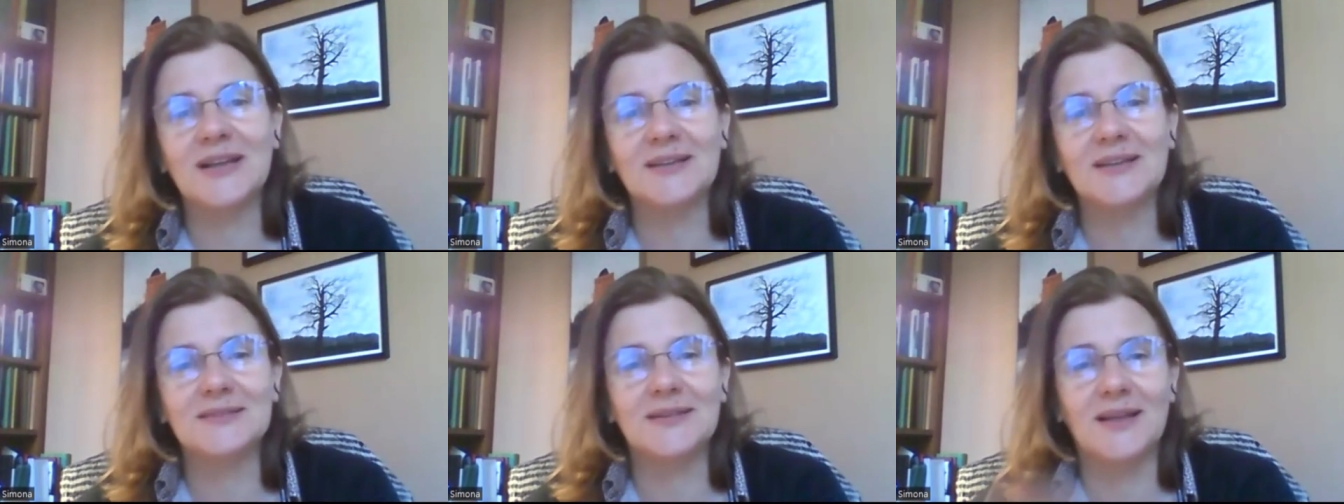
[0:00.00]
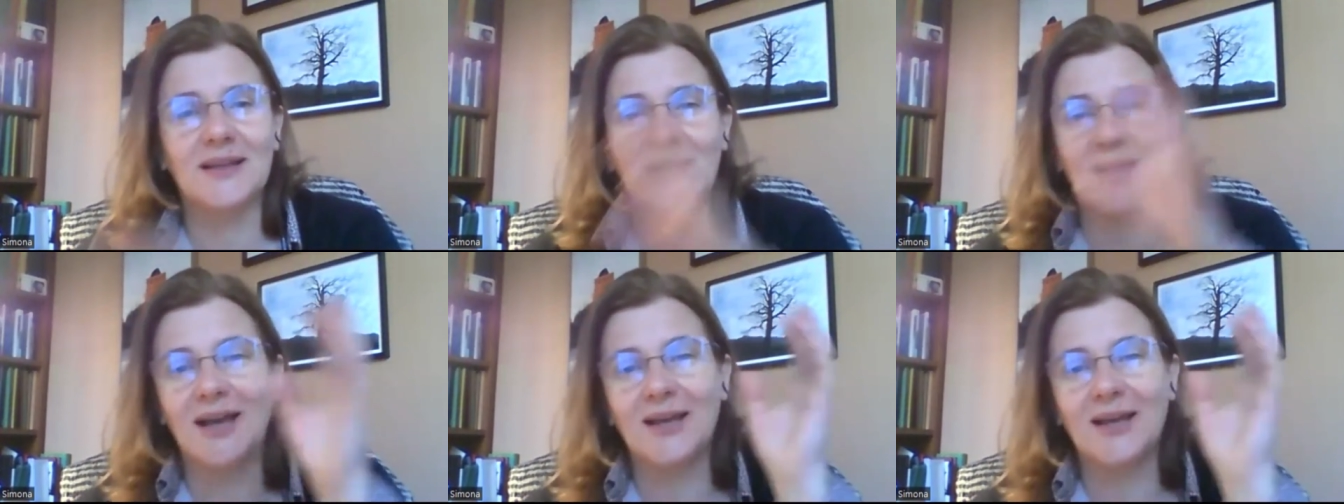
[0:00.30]
and
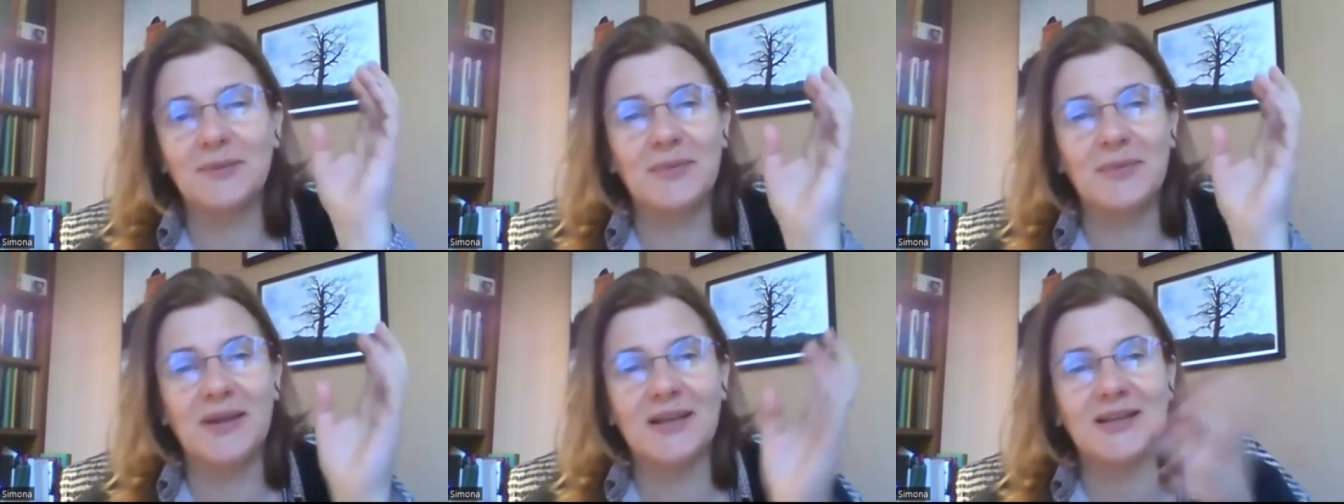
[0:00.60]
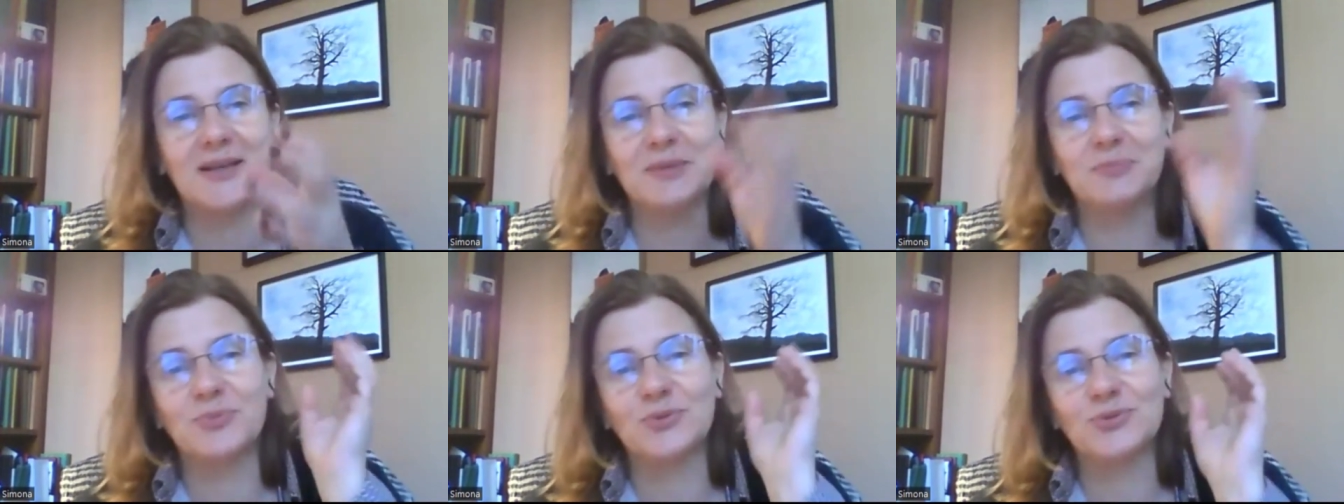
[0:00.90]
I am
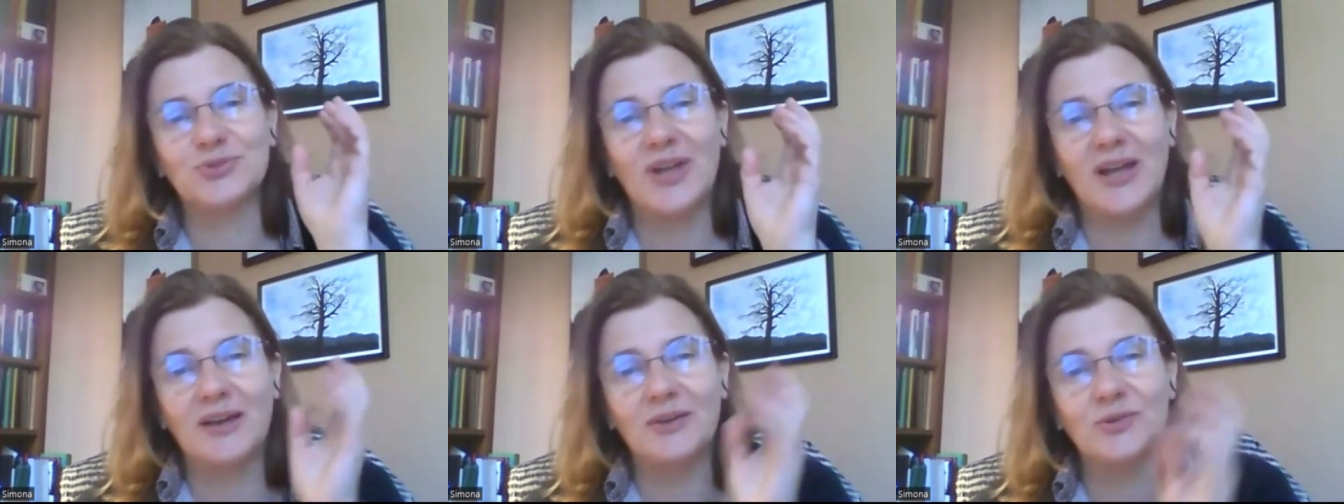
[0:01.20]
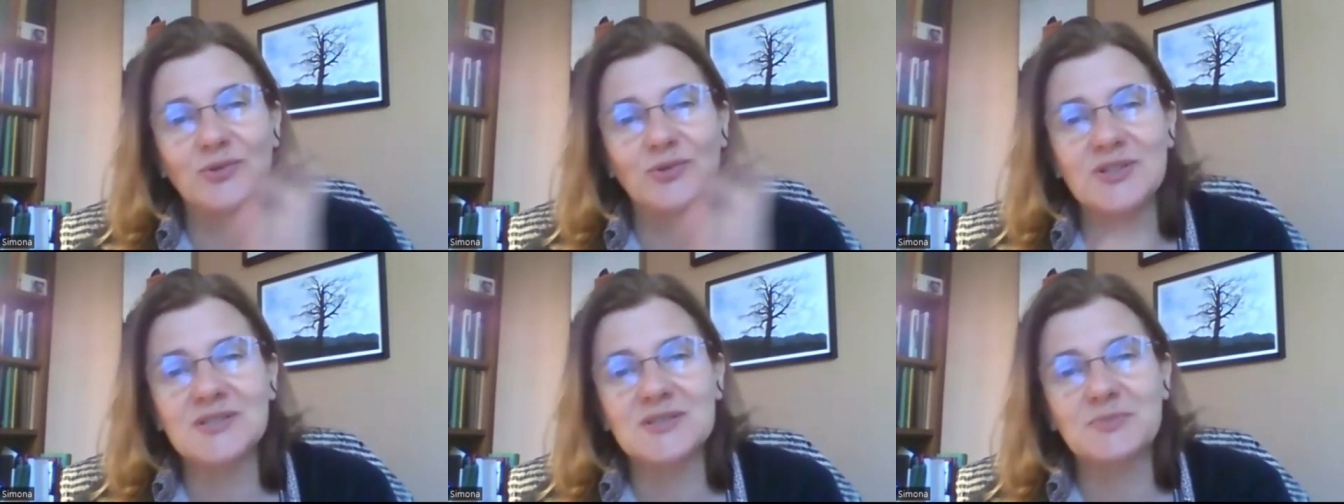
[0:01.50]
like a
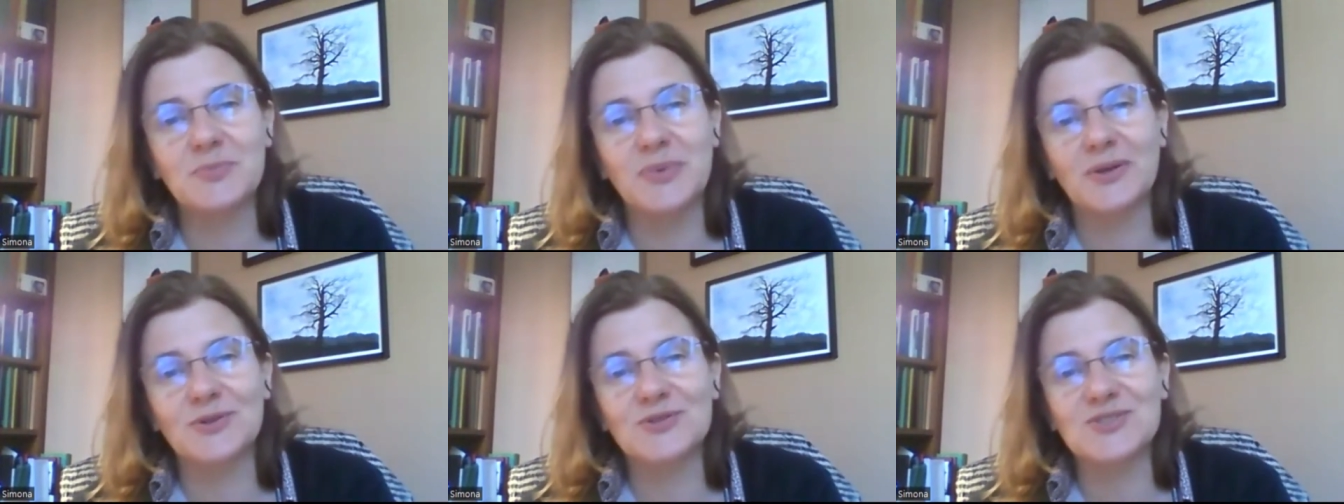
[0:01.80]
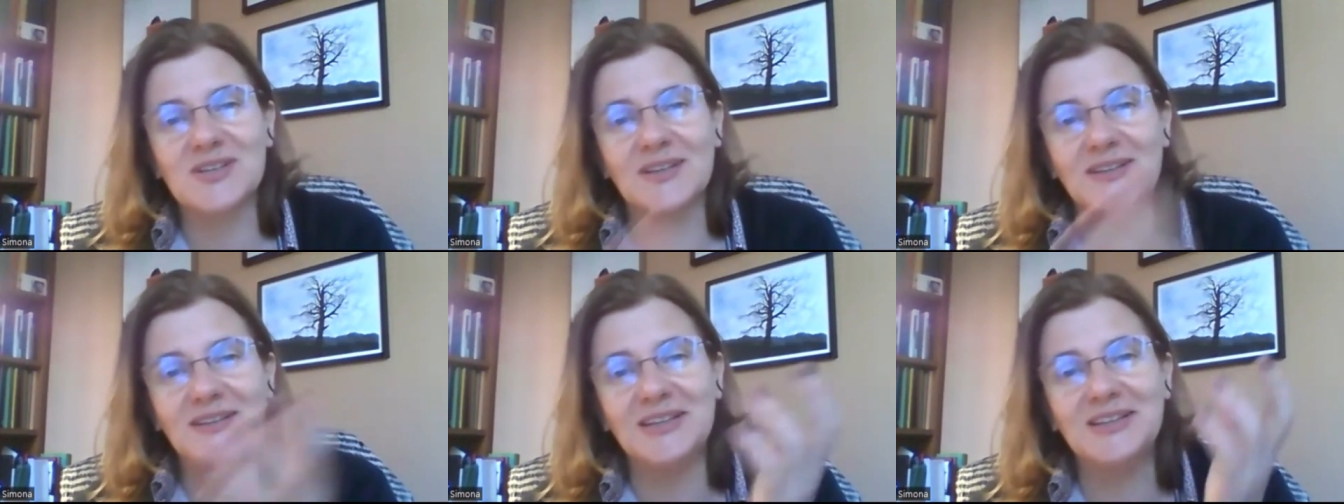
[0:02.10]
protagonist
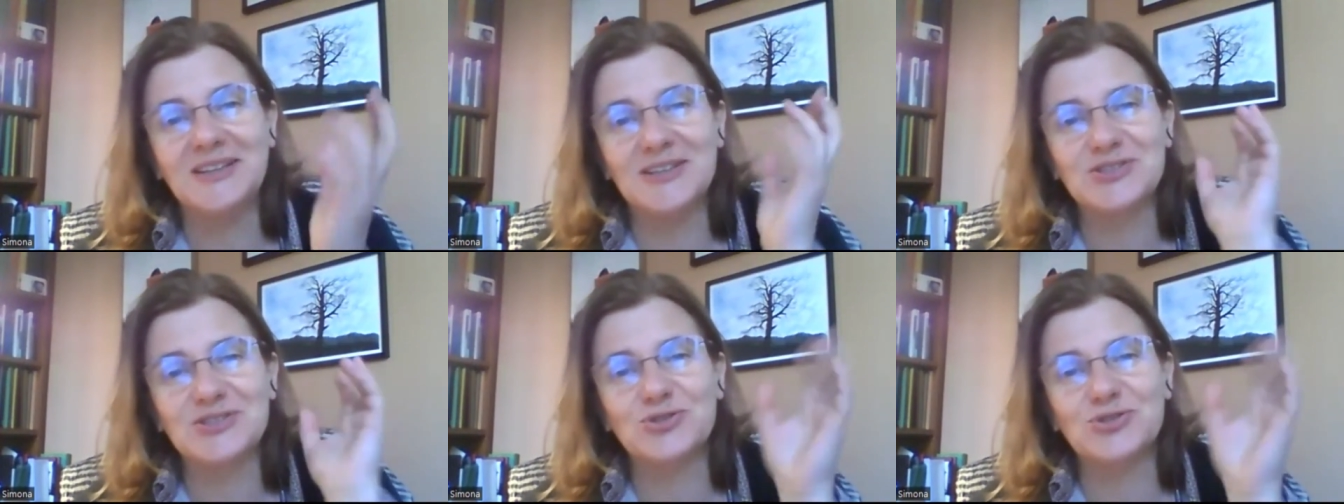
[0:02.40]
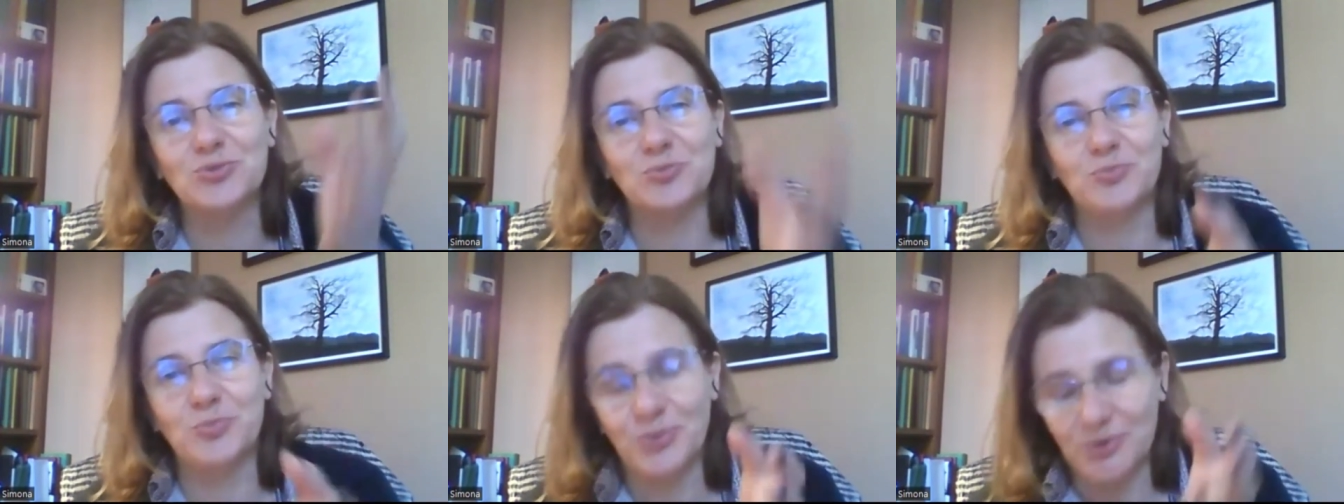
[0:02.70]
because I needed
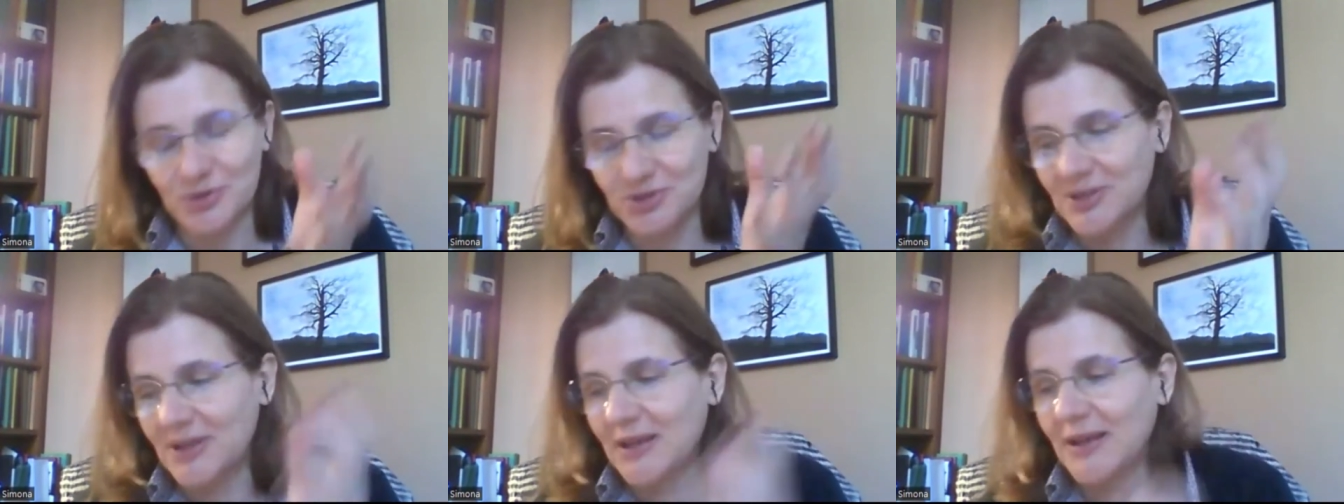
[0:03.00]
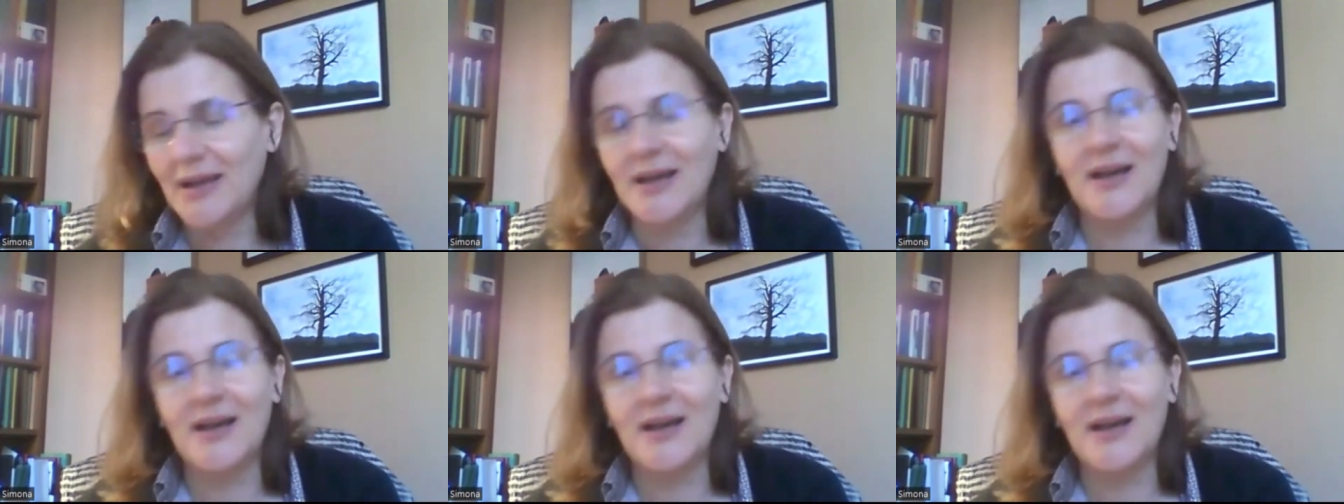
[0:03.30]
to put